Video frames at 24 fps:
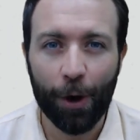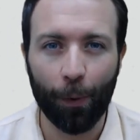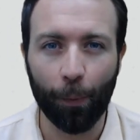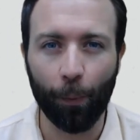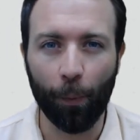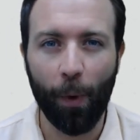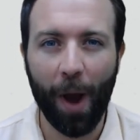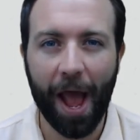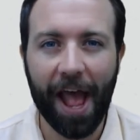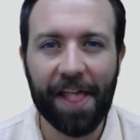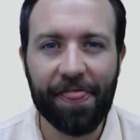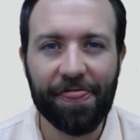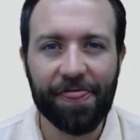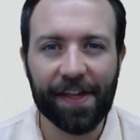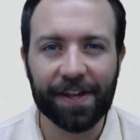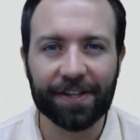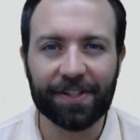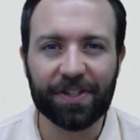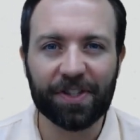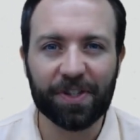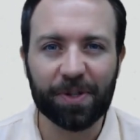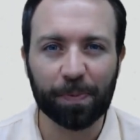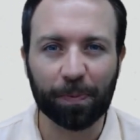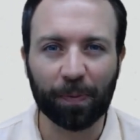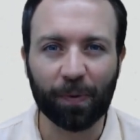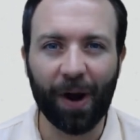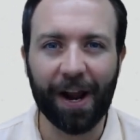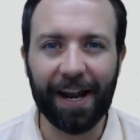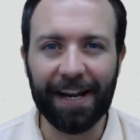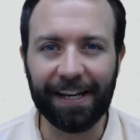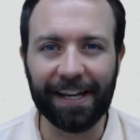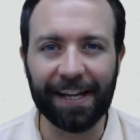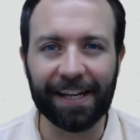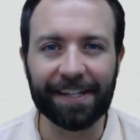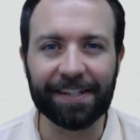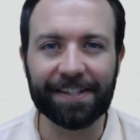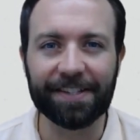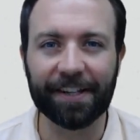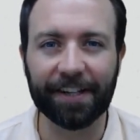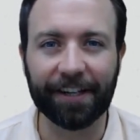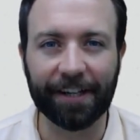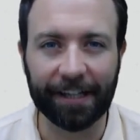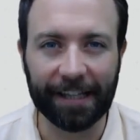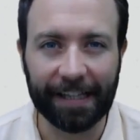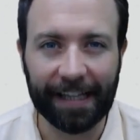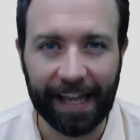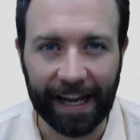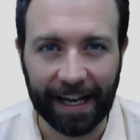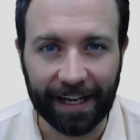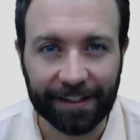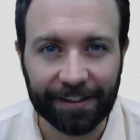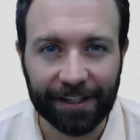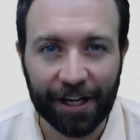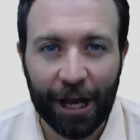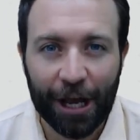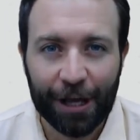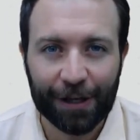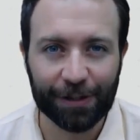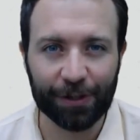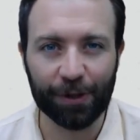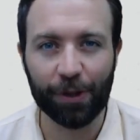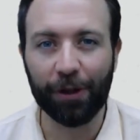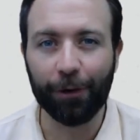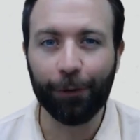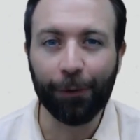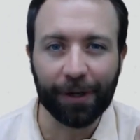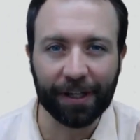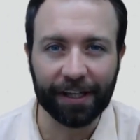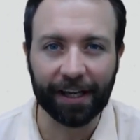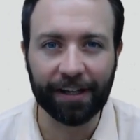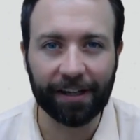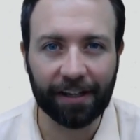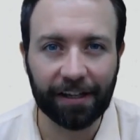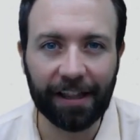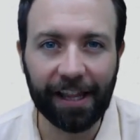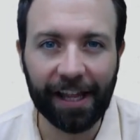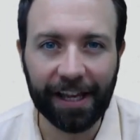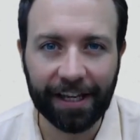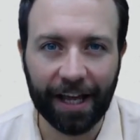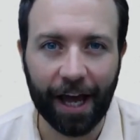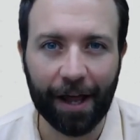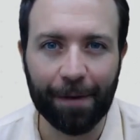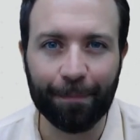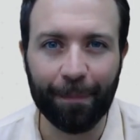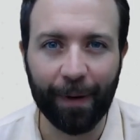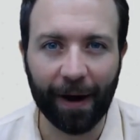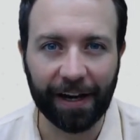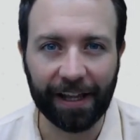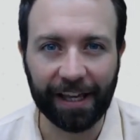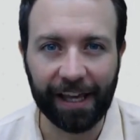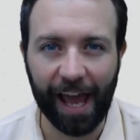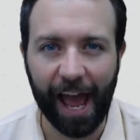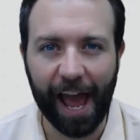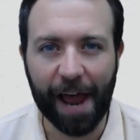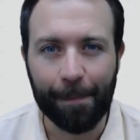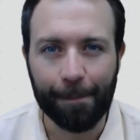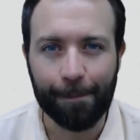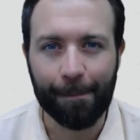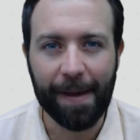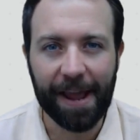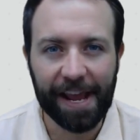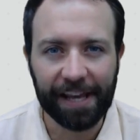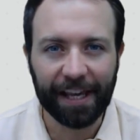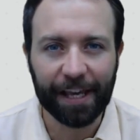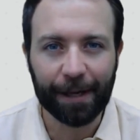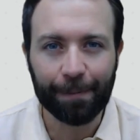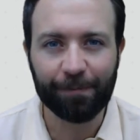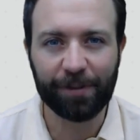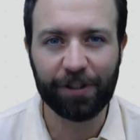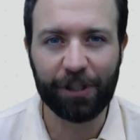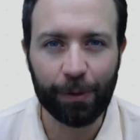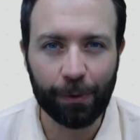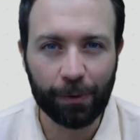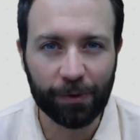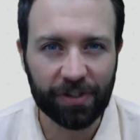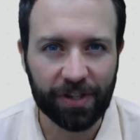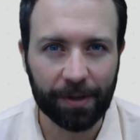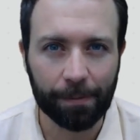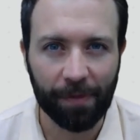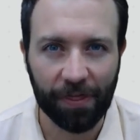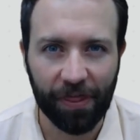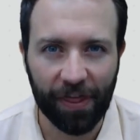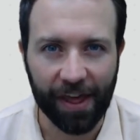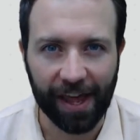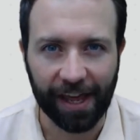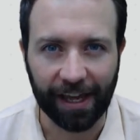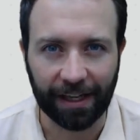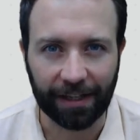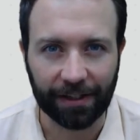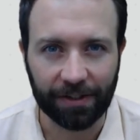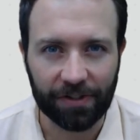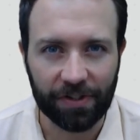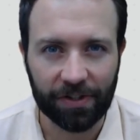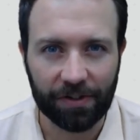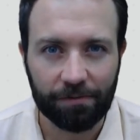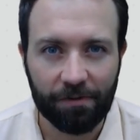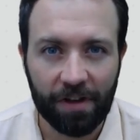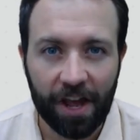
when the sprite is clicked so that we can click on Buddy and make him do some things.